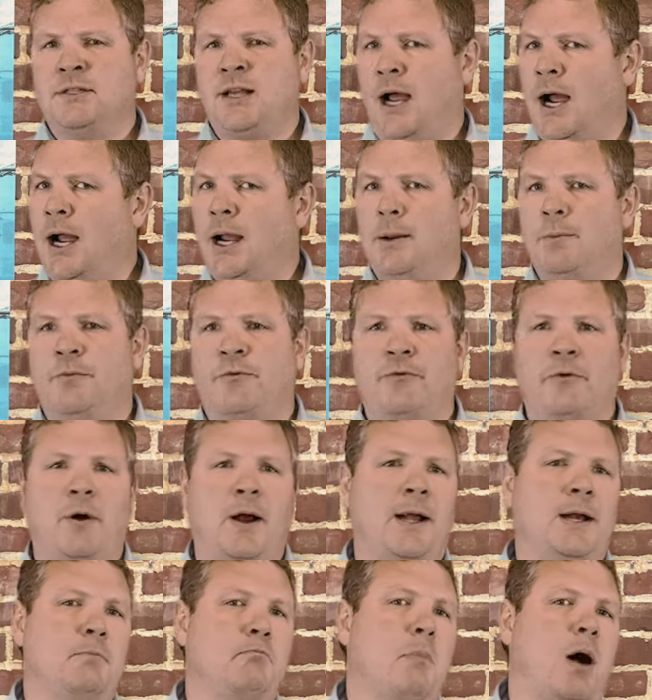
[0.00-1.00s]
time for
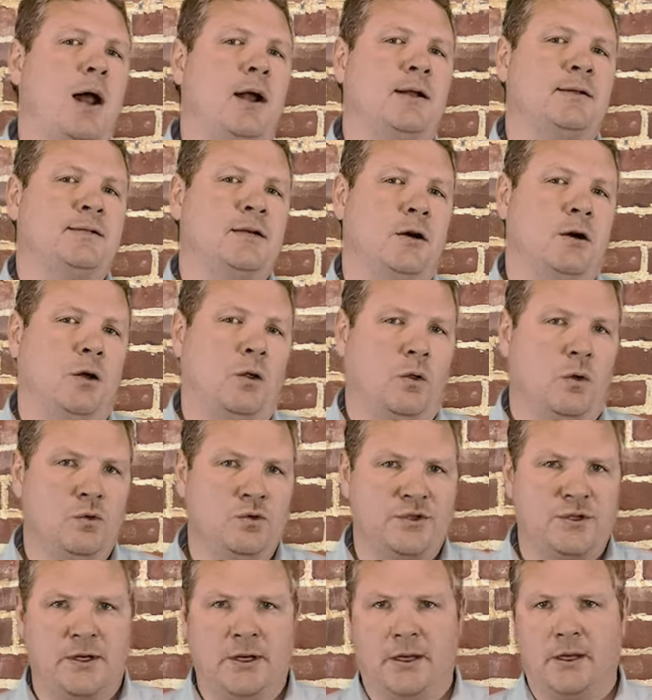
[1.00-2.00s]
any monetary
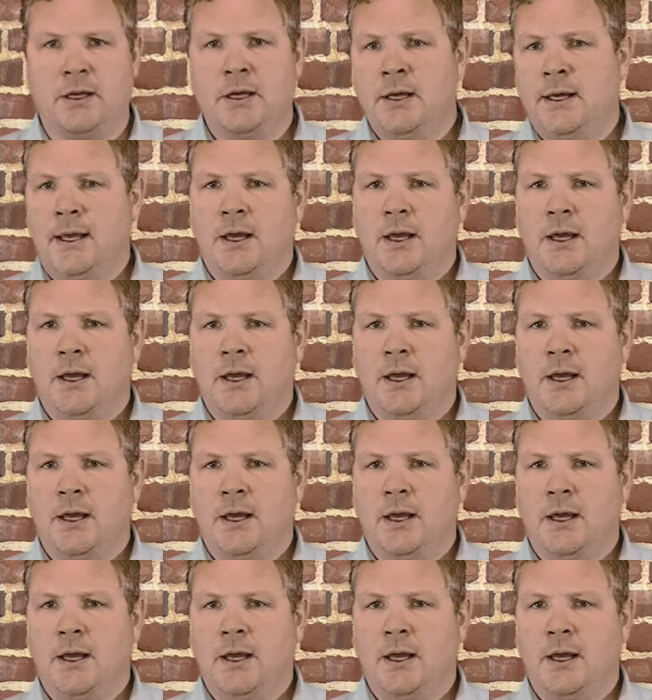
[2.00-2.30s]
loosening